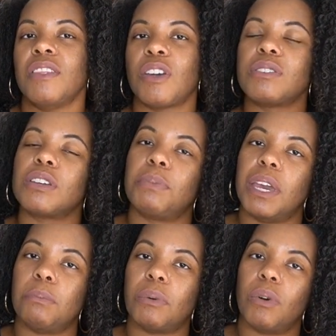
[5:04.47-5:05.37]
Those are
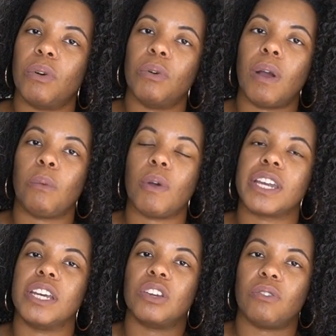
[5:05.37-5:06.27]
people who are
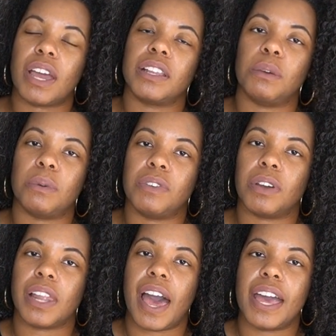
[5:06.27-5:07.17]
working directly with your
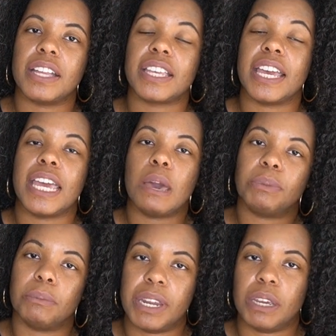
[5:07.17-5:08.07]
clients and
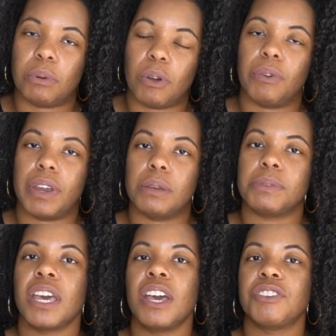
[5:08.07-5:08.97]
implementing
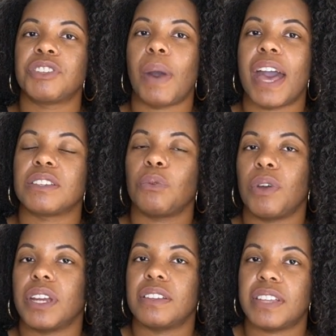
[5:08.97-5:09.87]
programs. So as an
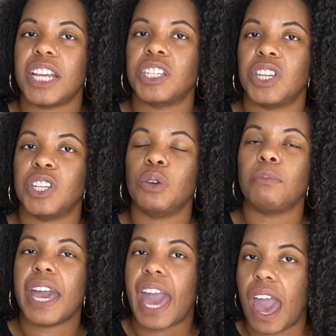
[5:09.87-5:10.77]
organization, you
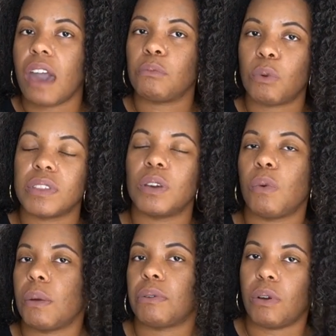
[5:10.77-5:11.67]
may have more than
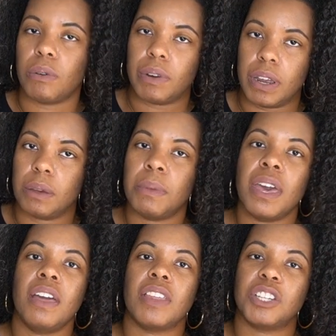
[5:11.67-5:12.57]
one program
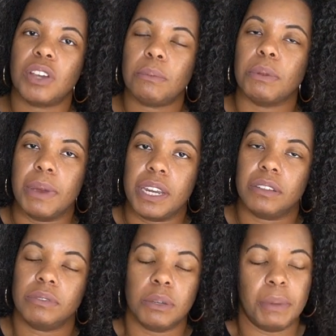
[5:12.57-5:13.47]
that you're
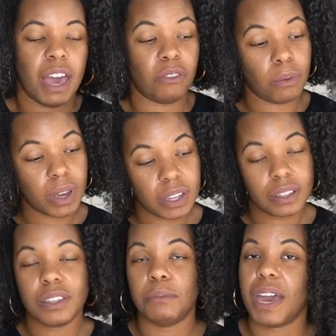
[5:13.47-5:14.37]
implementing. You may have
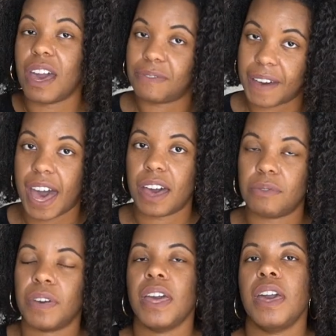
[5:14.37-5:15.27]
one, you may have
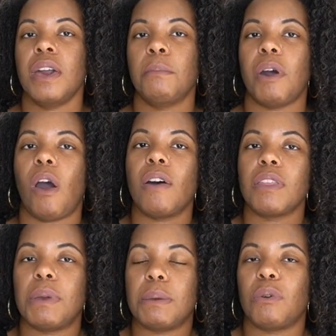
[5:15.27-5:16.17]
five. But all
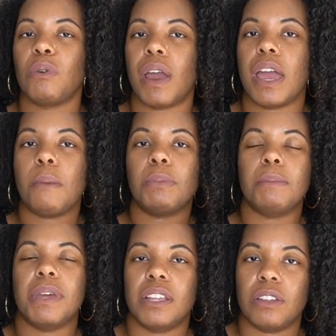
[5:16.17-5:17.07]
the people who are
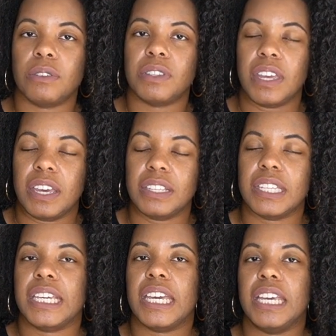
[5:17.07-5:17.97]
implementing those things
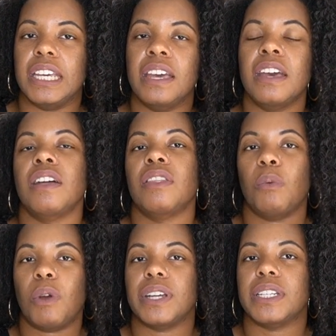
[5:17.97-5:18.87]
and getting the
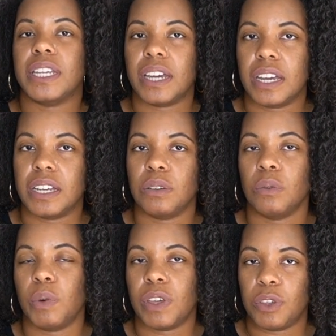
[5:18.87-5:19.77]
work done
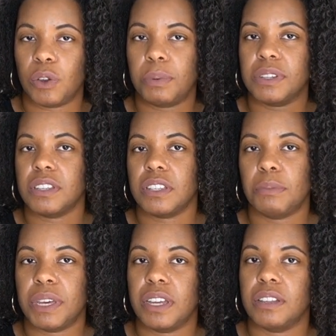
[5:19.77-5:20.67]
with your
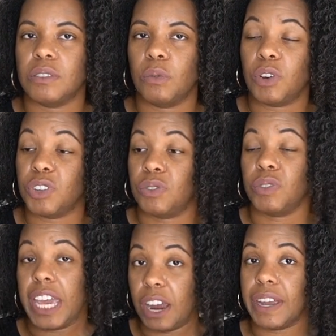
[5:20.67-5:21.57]
participants or
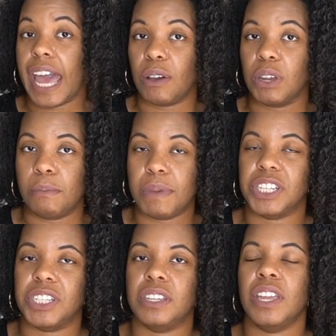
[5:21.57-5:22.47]
carrying out your
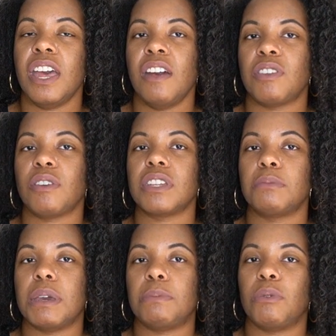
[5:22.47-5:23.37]
mission, those are the
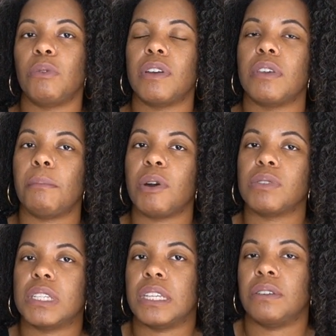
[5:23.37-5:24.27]
people who are the
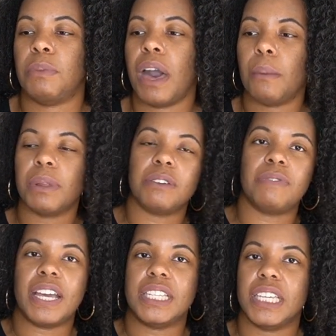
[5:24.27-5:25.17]
most public
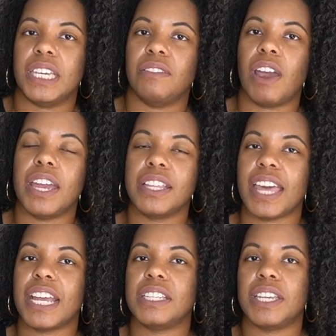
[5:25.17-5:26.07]
facing, right?
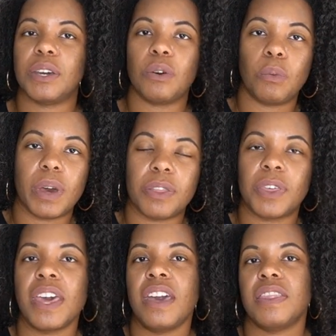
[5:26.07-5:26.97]
They deal
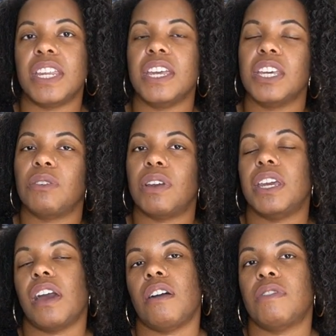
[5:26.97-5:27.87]
with the nitty
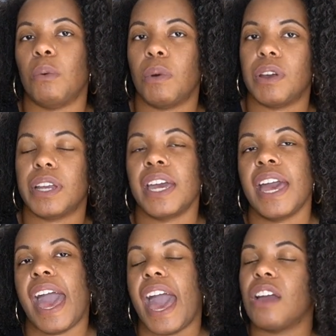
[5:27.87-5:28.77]
gritty of the work
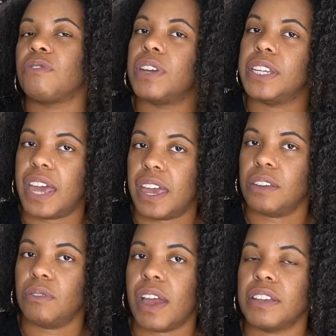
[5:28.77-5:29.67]
every
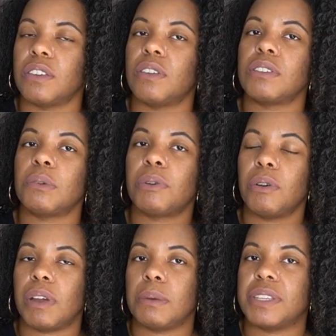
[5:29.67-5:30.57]
day, right? So those are
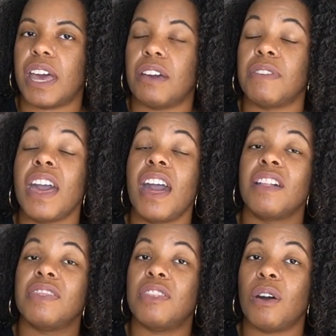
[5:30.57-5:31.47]
program staff.
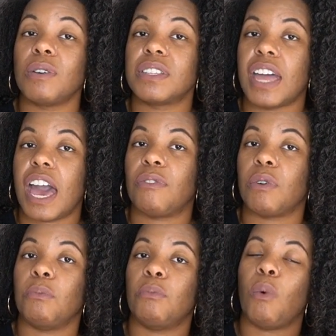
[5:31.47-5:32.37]
Those staff
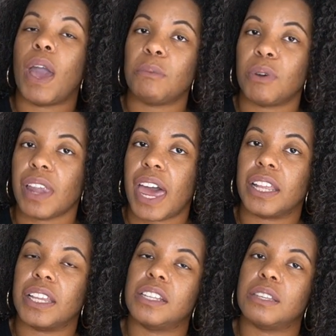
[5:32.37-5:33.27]
are way more
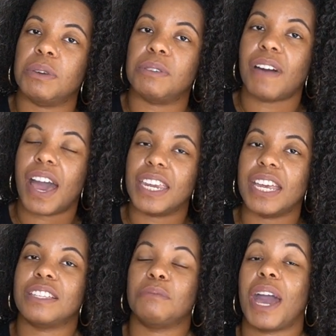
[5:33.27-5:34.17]
likely to be
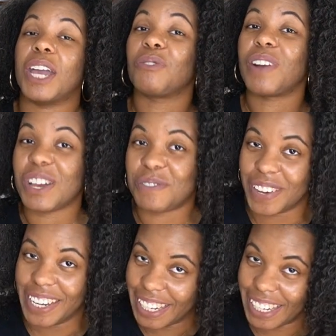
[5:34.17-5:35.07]
financed by grant
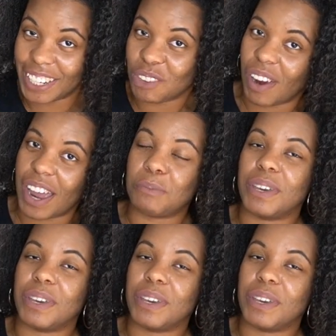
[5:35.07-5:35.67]
funding, right?